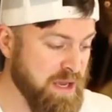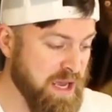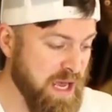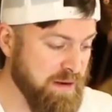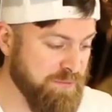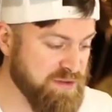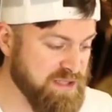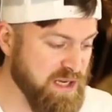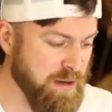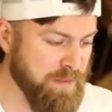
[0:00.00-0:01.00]
And if you
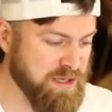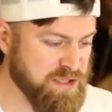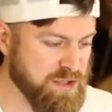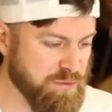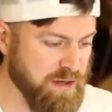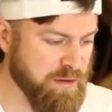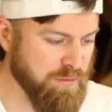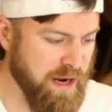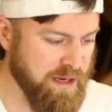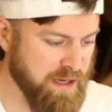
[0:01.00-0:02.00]
see on my screen
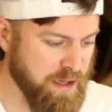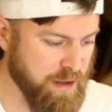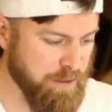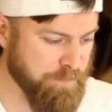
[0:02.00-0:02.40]
right here,